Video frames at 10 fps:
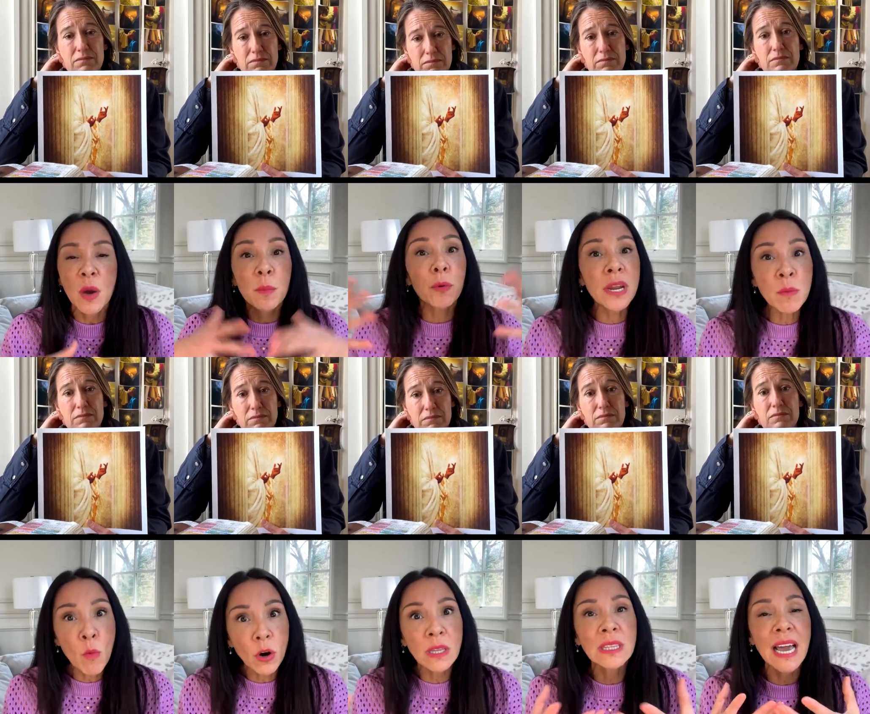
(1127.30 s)
Speaker 1: bring
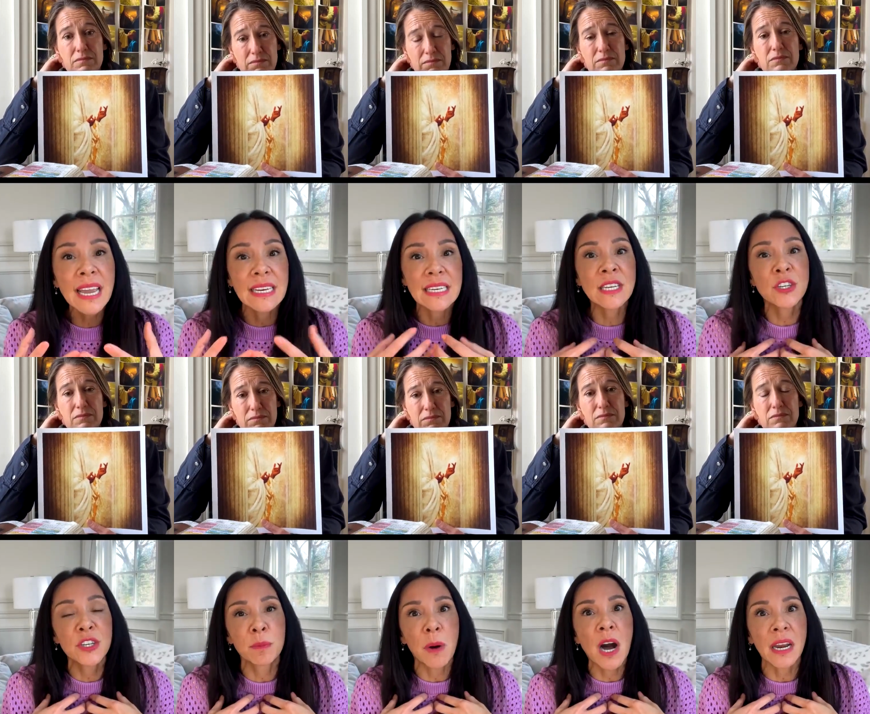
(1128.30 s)
more light into your
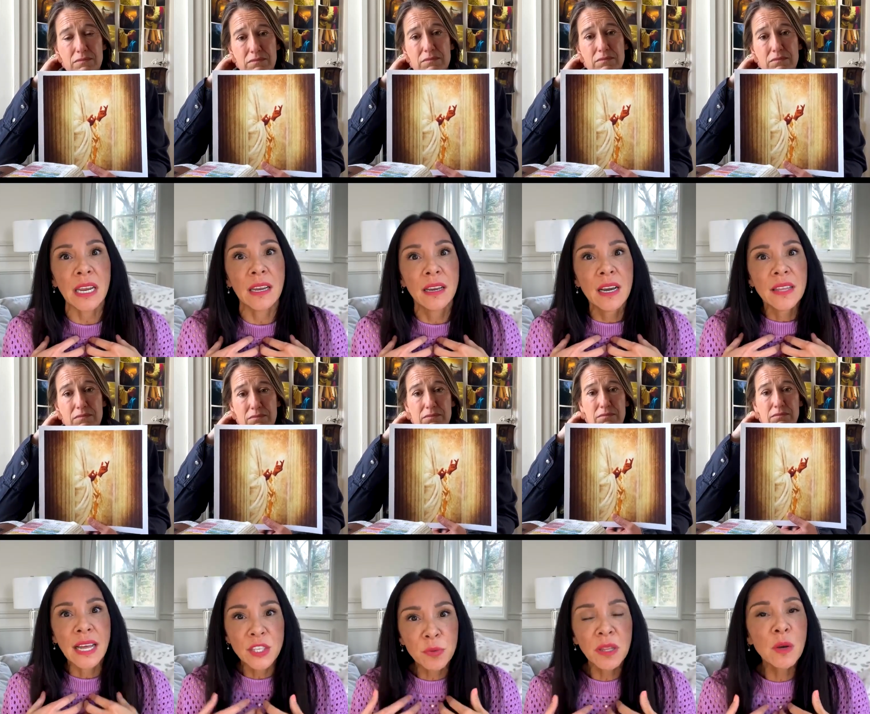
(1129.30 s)
body.
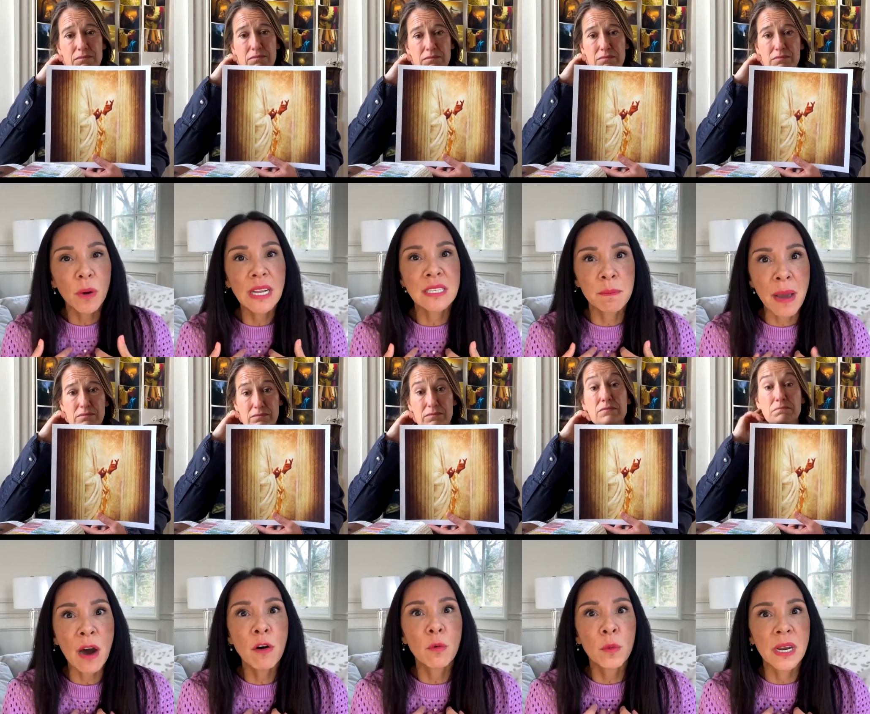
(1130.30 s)
That's really what it's
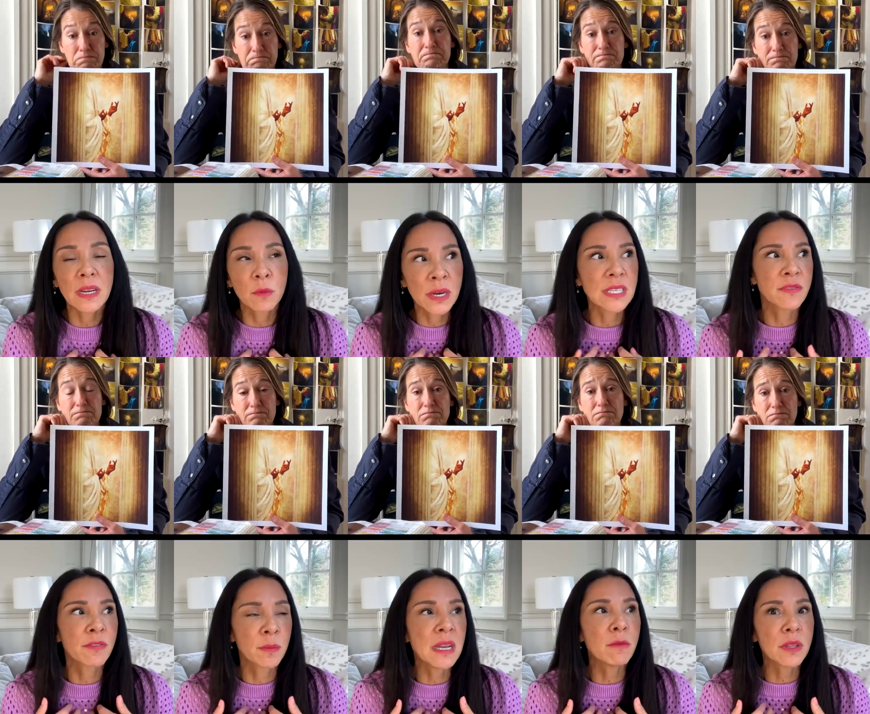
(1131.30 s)
about when it mm-hmm. when it for
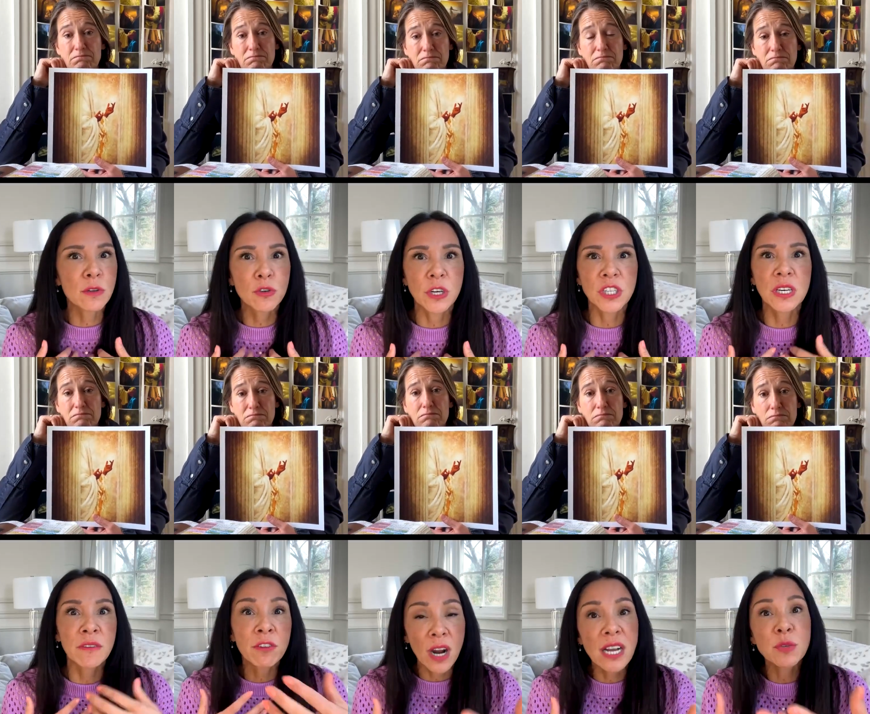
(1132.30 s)
me with nutrition and
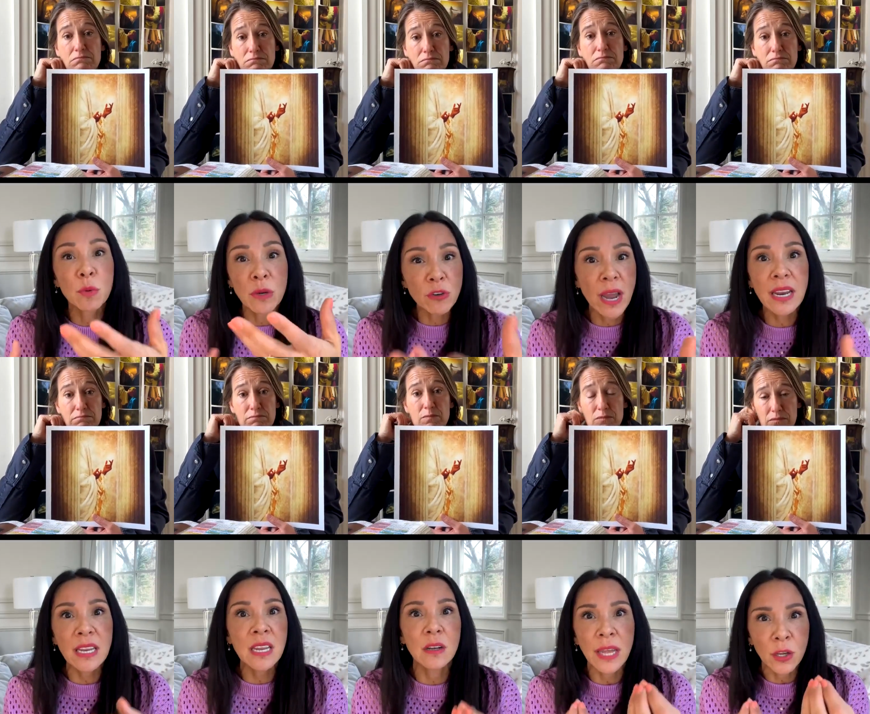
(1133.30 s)
for us when we try to
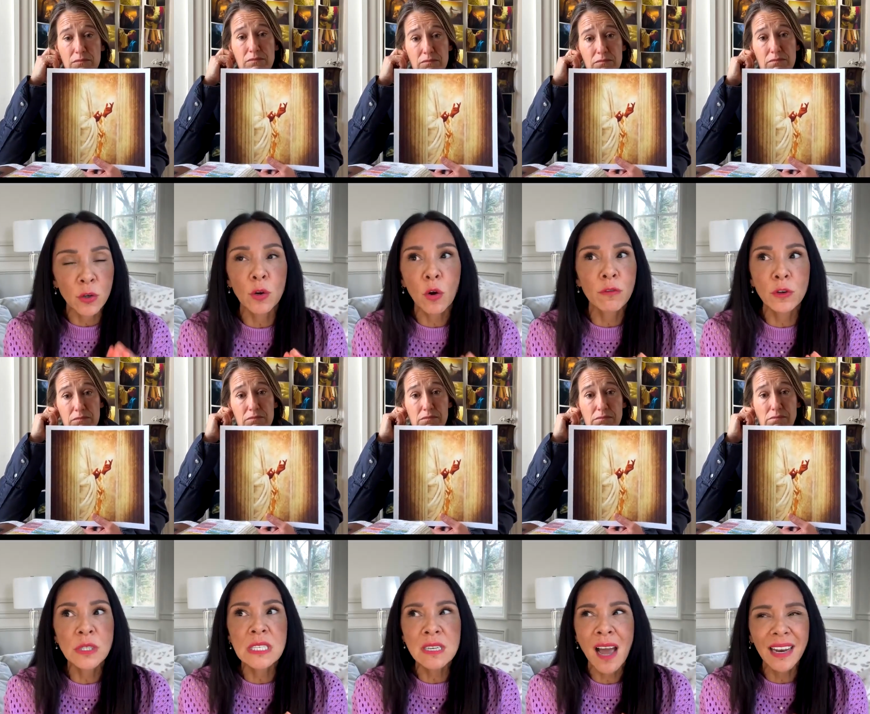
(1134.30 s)
eat like good whole foods.
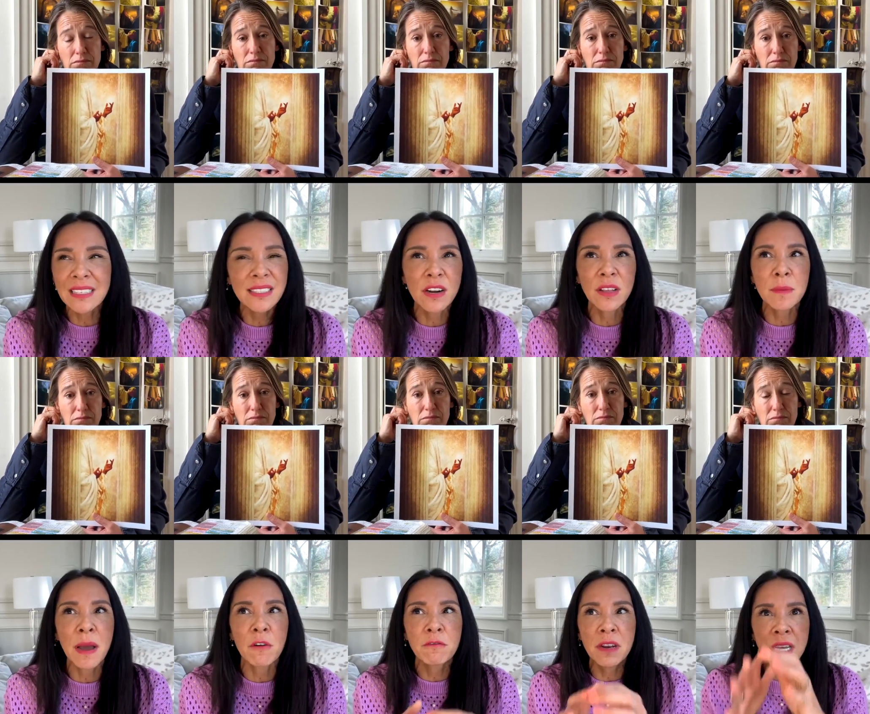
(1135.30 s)
It's not necessarily
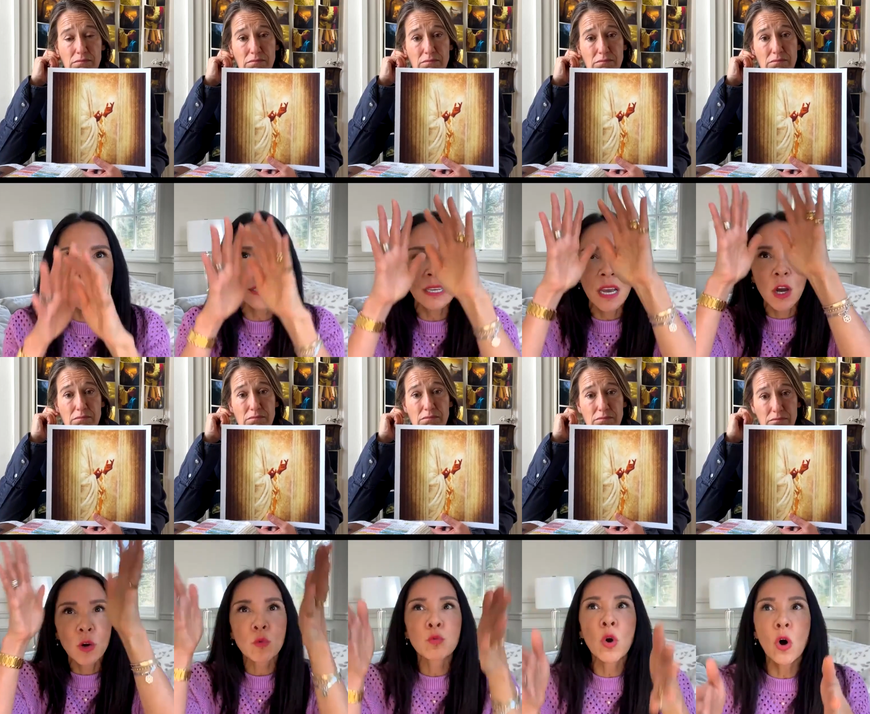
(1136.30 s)
about fitting this
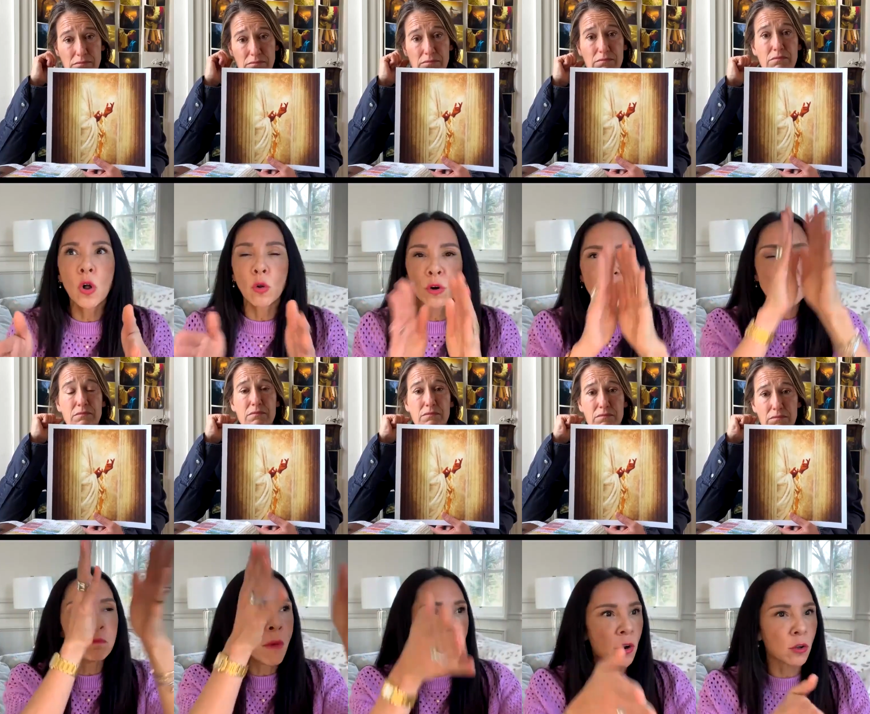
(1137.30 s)
role or this
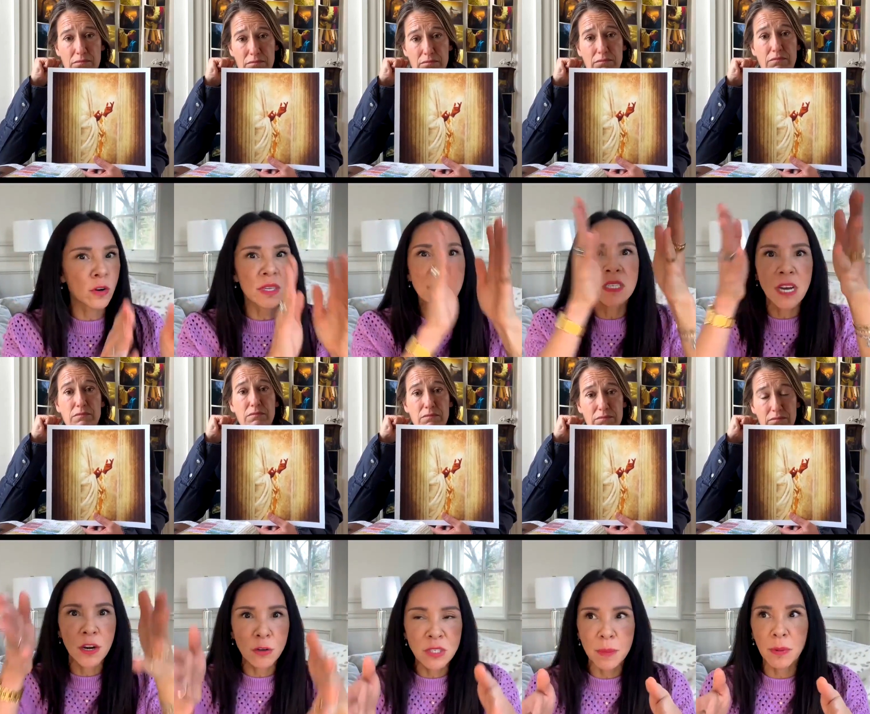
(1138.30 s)
model or this
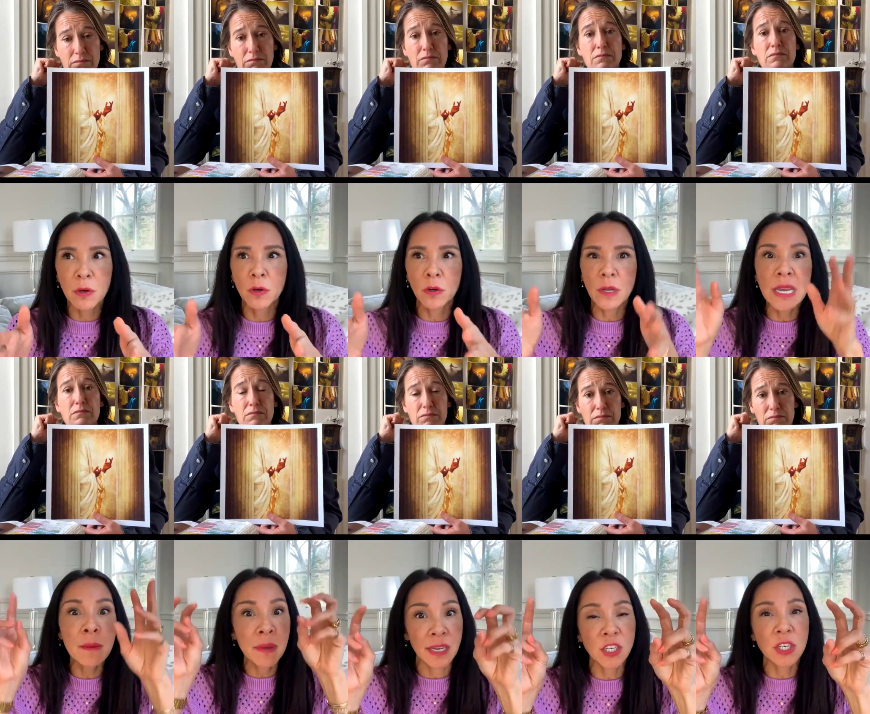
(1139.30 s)
stereotypical
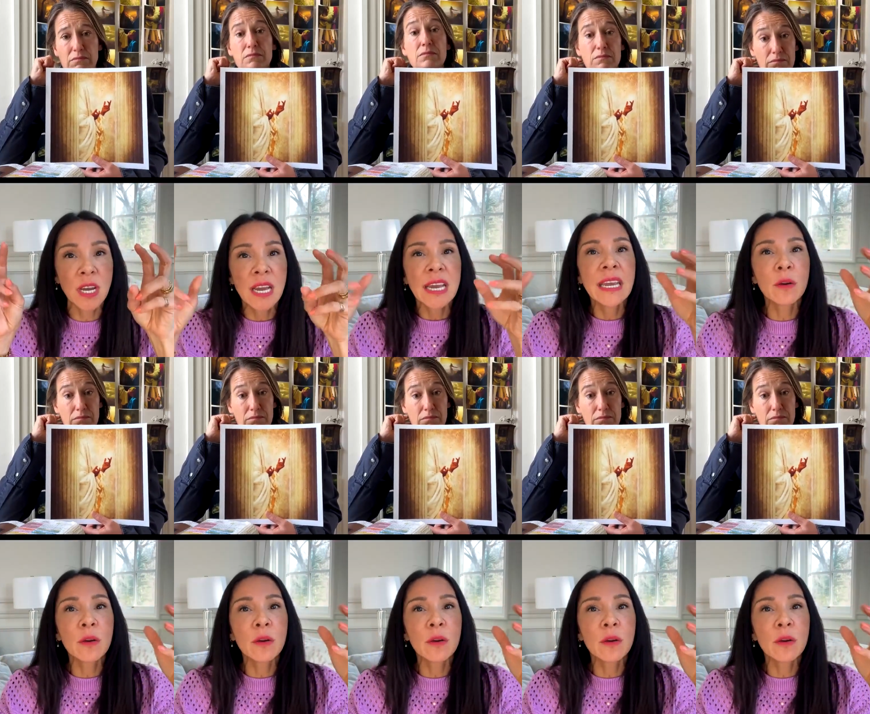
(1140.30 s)
image. It